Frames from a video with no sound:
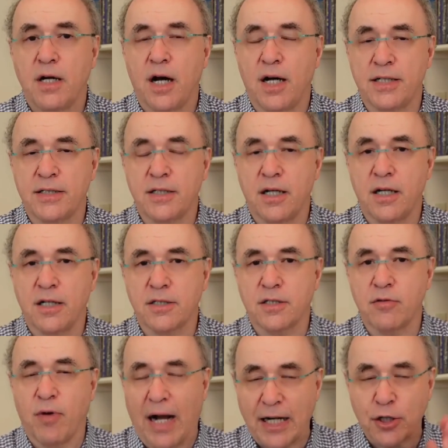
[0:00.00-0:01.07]
And, and
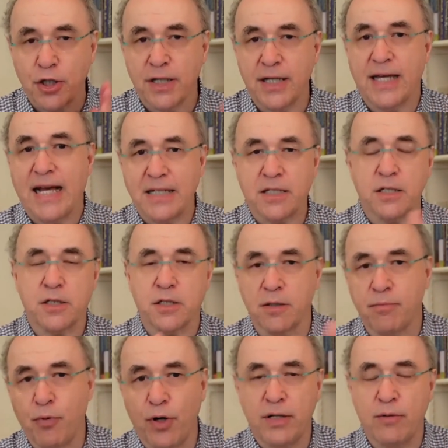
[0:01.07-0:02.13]
to actually get it to the
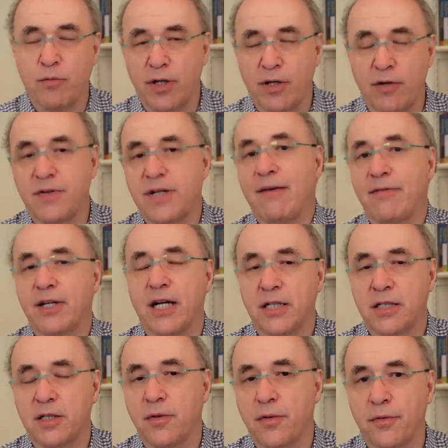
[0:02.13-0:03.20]
point where you've
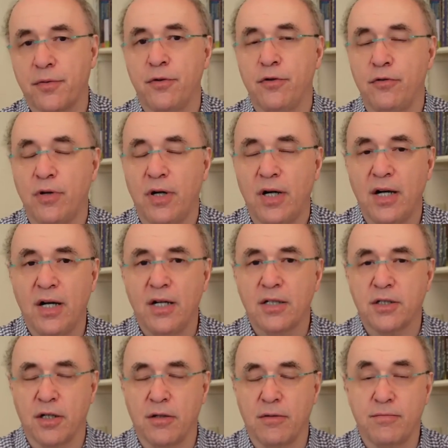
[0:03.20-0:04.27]
navigated it through
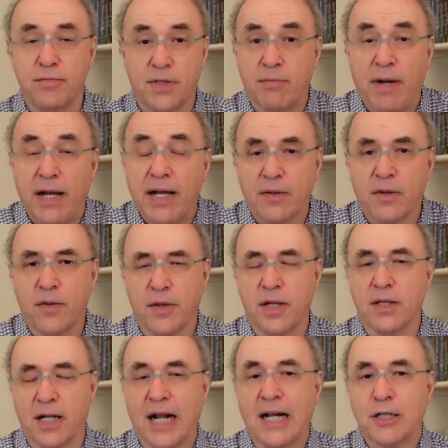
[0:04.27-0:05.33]
to, to make the
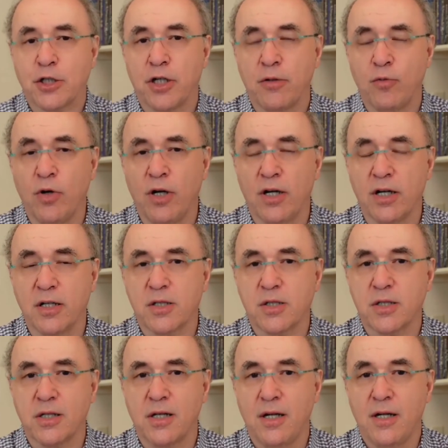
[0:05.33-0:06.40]
thing that actually
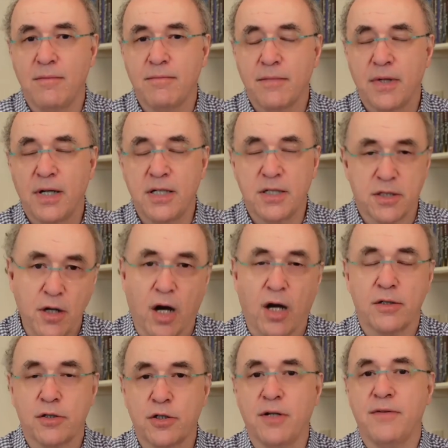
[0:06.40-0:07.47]
works is
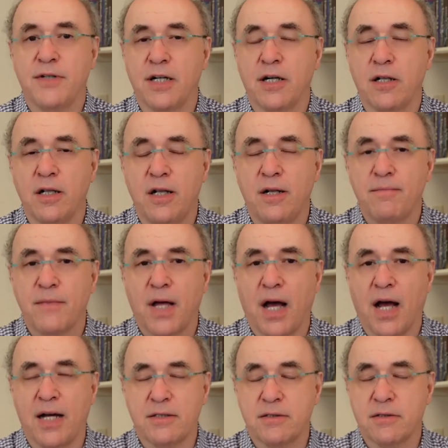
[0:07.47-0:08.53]
not trivial.
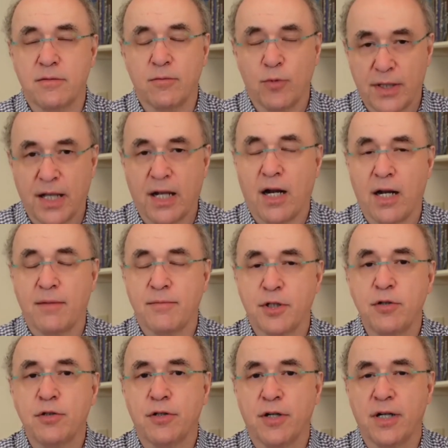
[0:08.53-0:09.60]
And with LLM
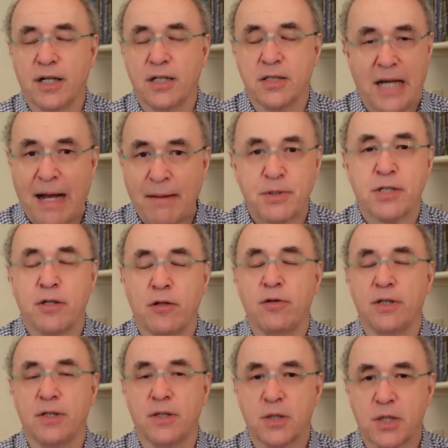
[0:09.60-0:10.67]
tutoring, it's
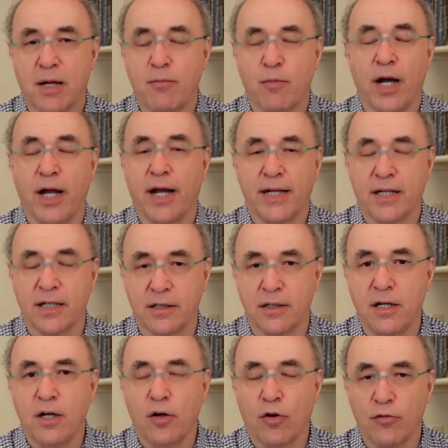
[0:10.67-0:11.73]
absolutely the same way. I can
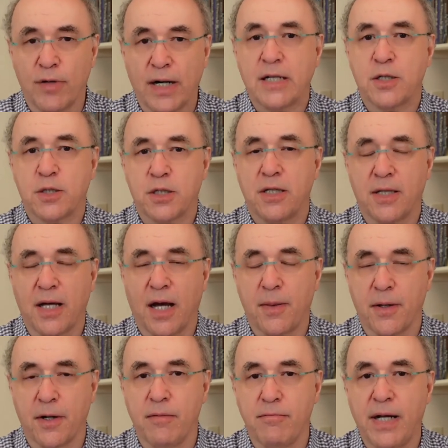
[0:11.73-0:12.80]
already see that.
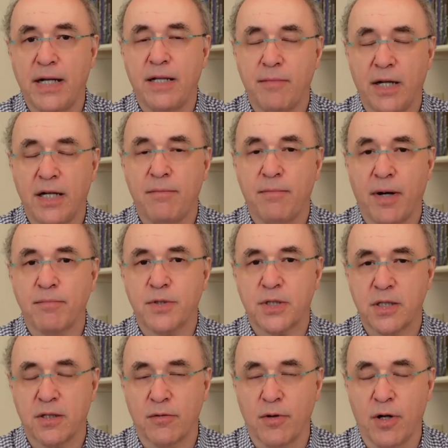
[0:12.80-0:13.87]
There are many, many bumps
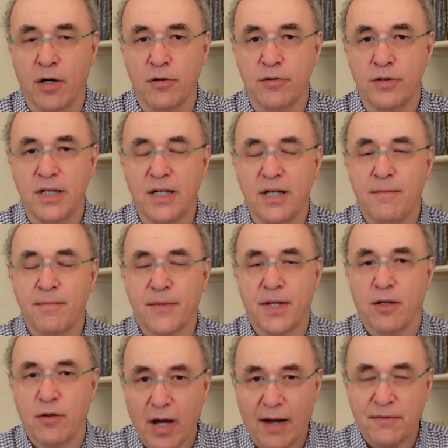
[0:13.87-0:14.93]
in the road
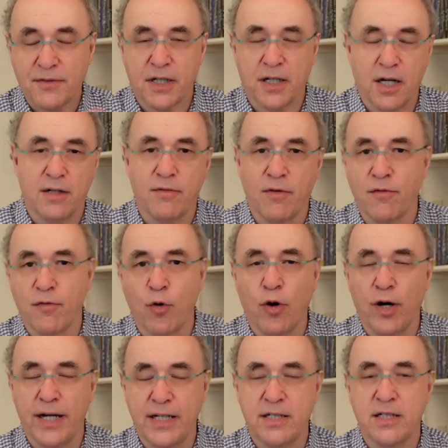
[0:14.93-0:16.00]
that you have to kind of
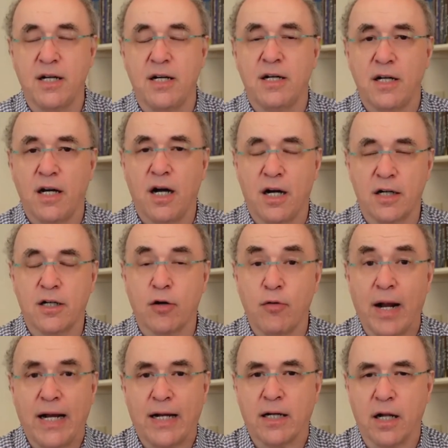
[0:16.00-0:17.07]
avoid uh,
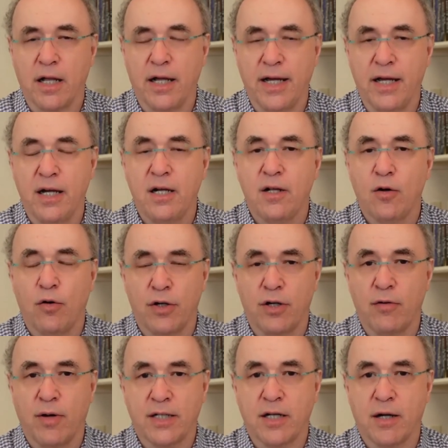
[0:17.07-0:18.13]
correctly, or
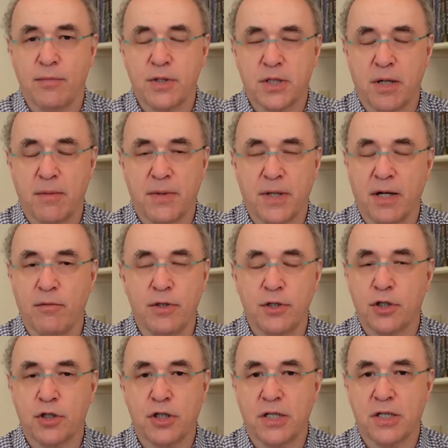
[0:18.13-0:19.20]
you end up with something
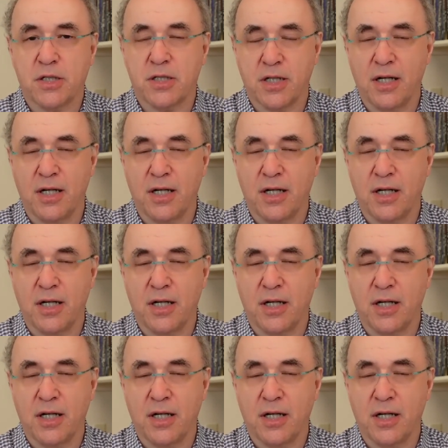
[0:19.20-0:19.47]
which just